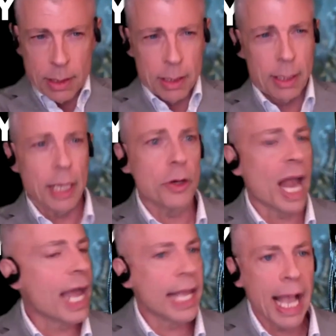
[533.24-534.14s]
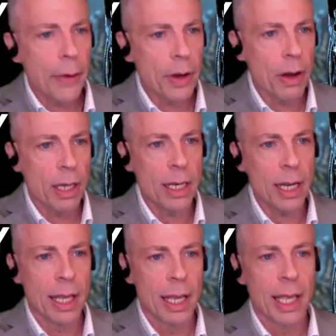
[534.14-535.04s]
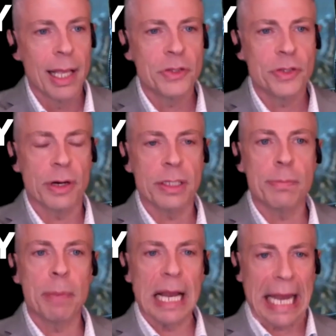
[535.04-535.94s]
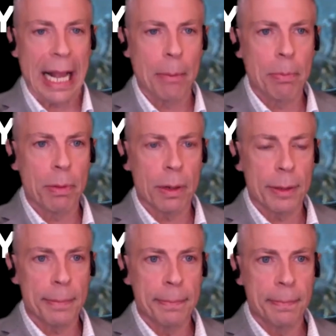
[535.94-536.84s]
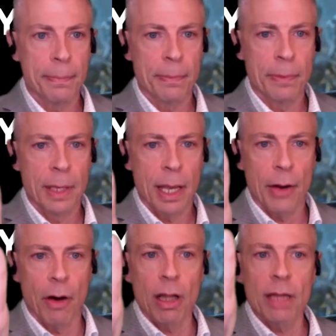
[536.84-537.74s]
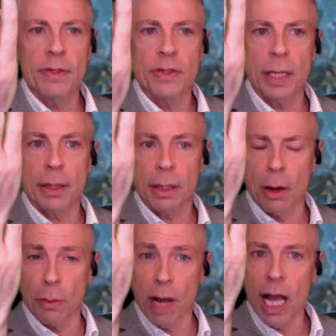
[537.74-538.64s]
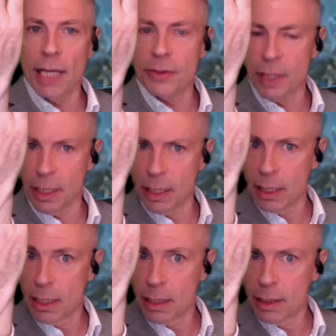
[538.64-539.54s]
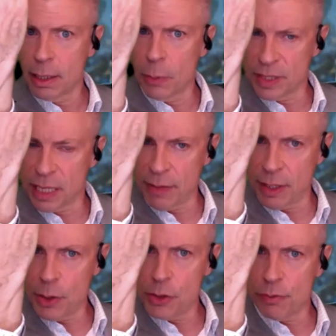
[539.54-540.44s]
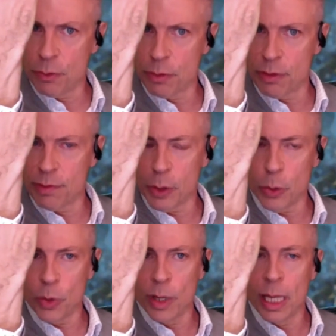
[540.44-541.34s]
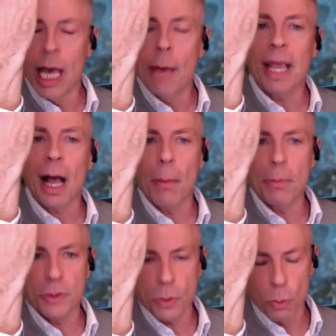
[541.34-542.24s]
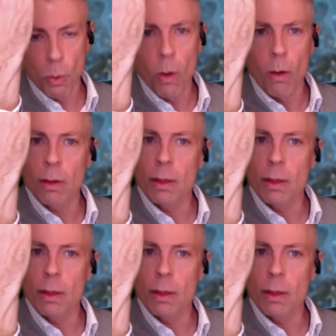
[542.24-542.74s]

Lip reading: that you're heading out on starts bending upward. And all of a sudden, the horizon that was giving you your forward view becomes the wall